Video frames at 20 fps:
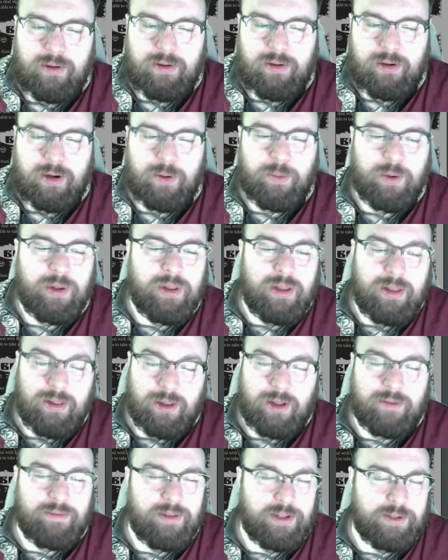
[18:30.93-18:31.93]
I really
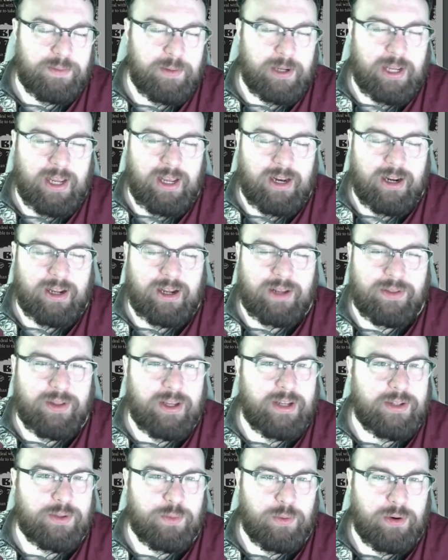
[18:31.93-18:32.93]
love this mechanic. I
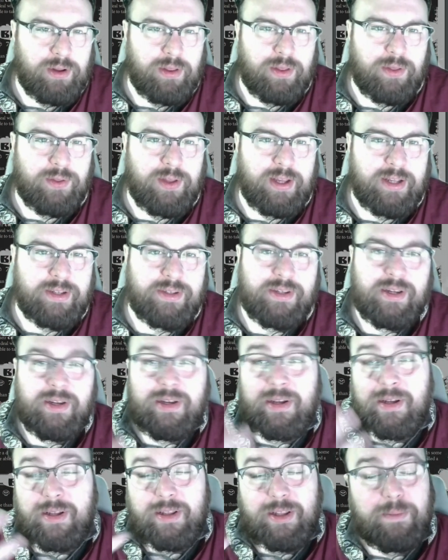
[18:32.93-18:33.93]
think it's one of the things
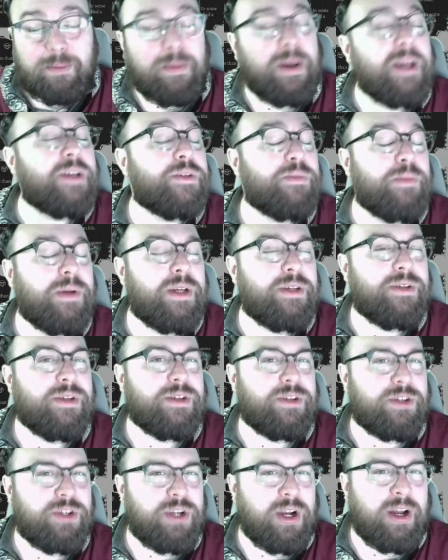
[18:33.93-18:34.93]
that makes
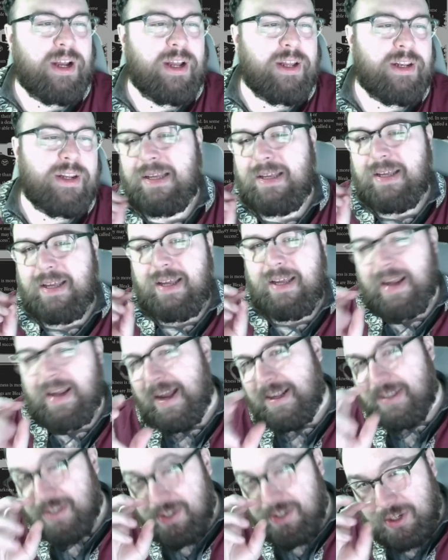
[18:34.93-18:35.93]
mazes shine. It
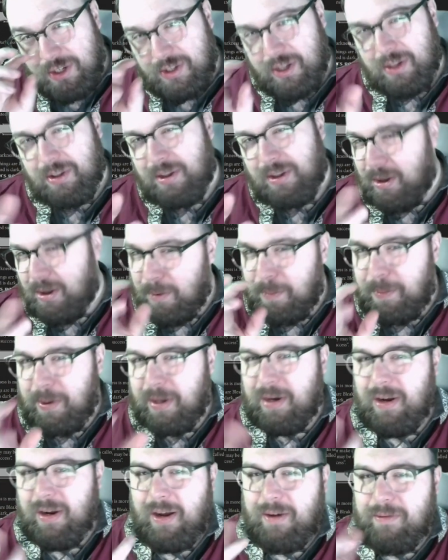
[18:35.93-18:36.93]
adds just a little
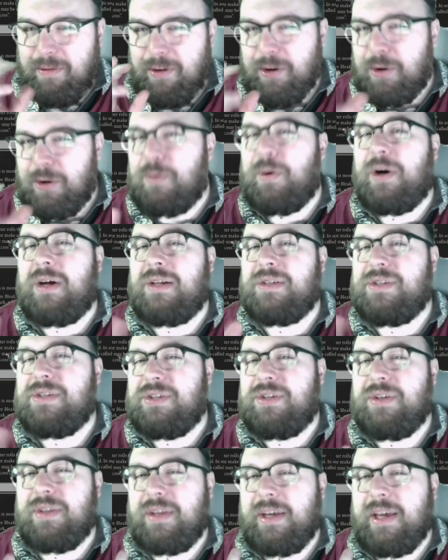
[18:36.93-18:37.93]
bit of nuance
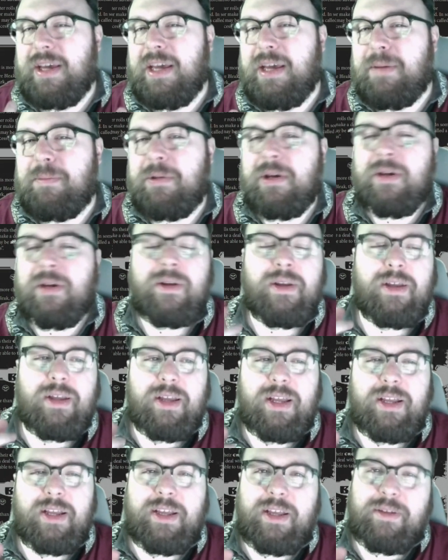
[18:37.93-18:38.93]
to the game
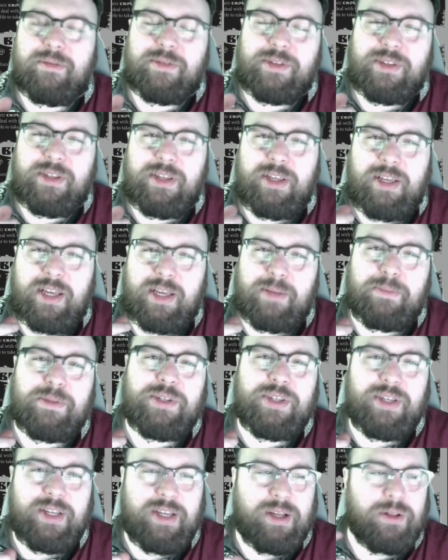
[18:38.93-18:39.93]
and gives the M
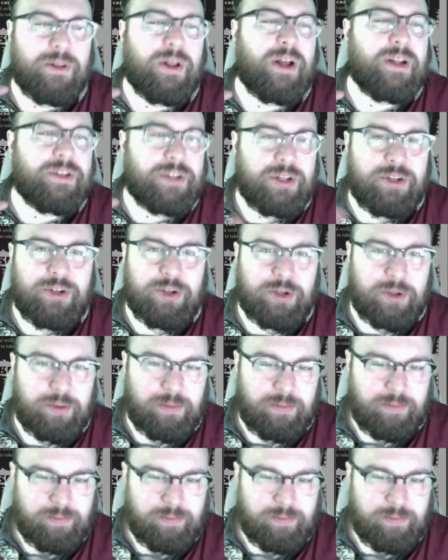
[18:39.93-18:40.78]
C a lot to do.